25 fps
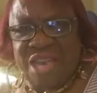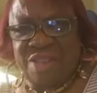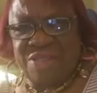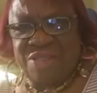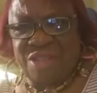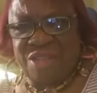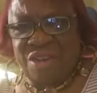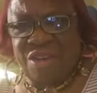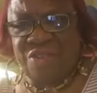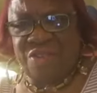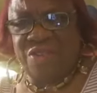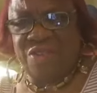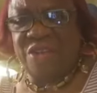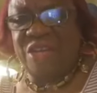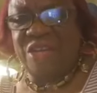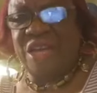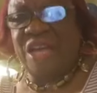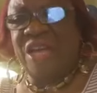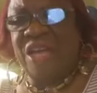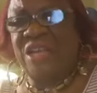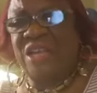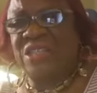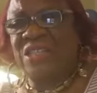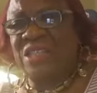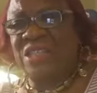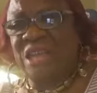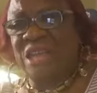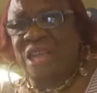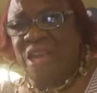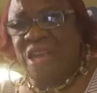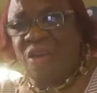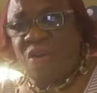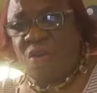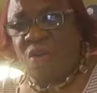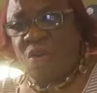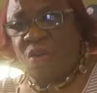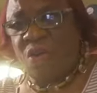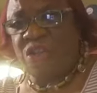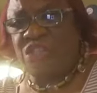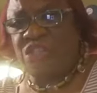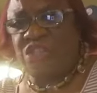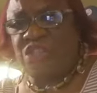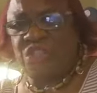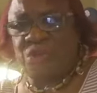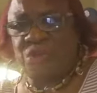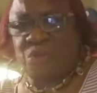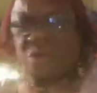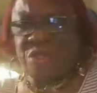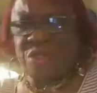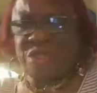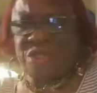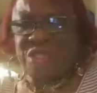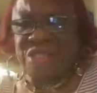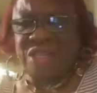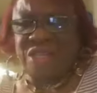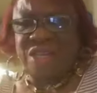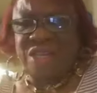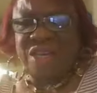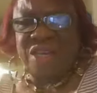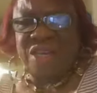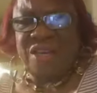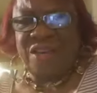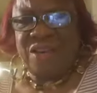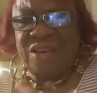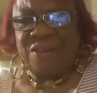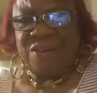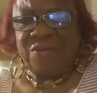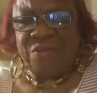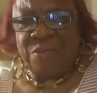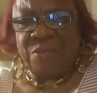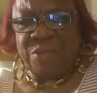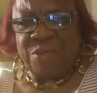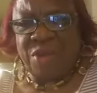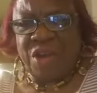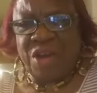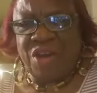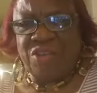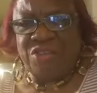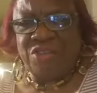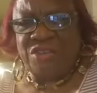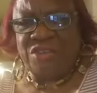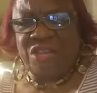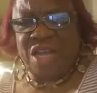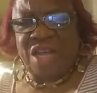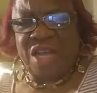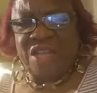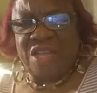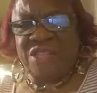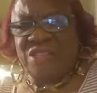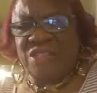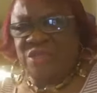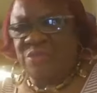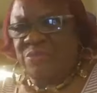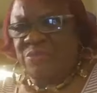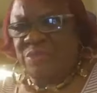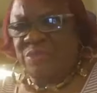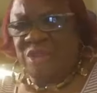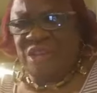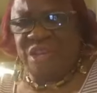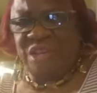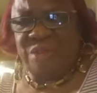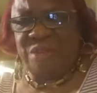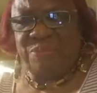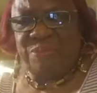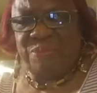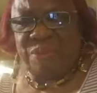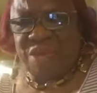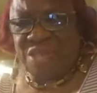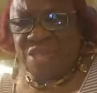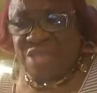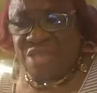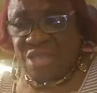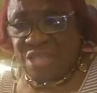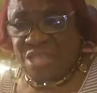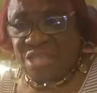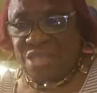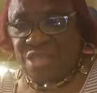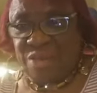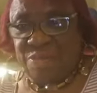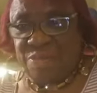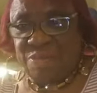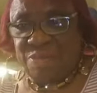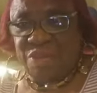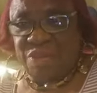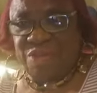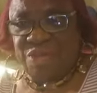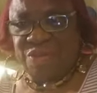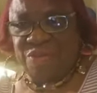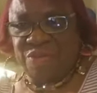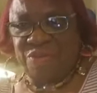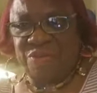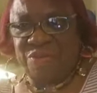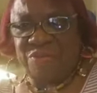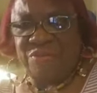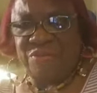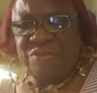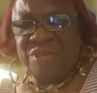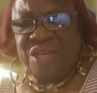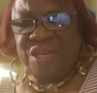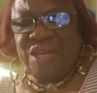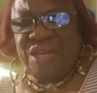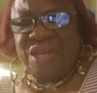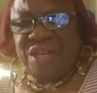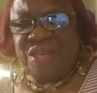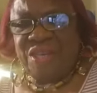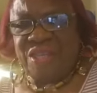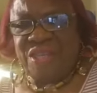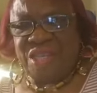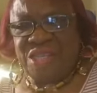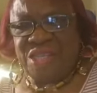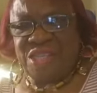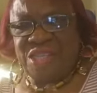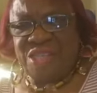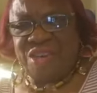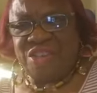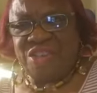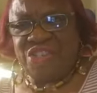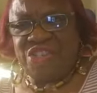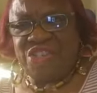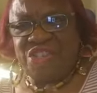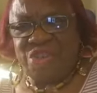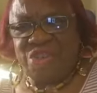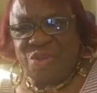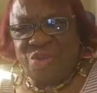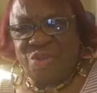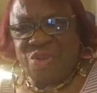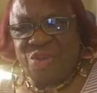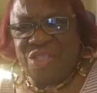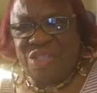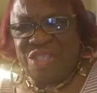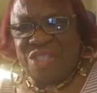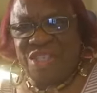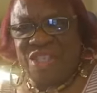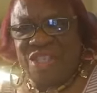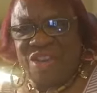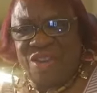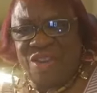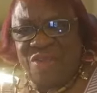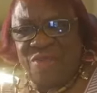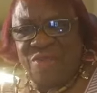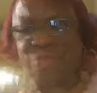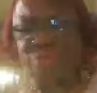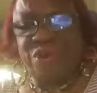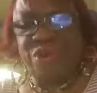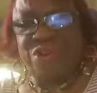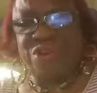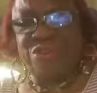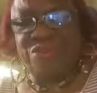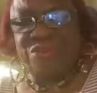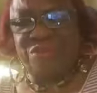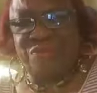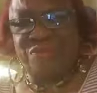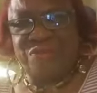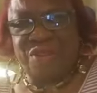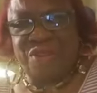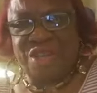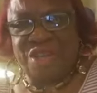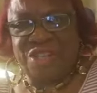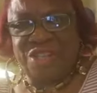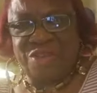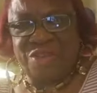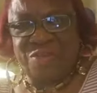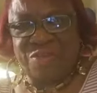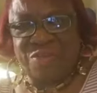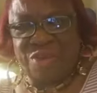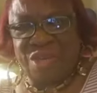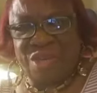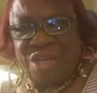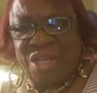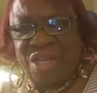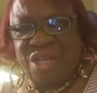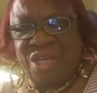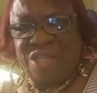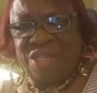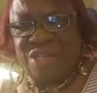$100, or choice from $100 to $1 million and plus. That's up to you. These are choice of where to invest your money in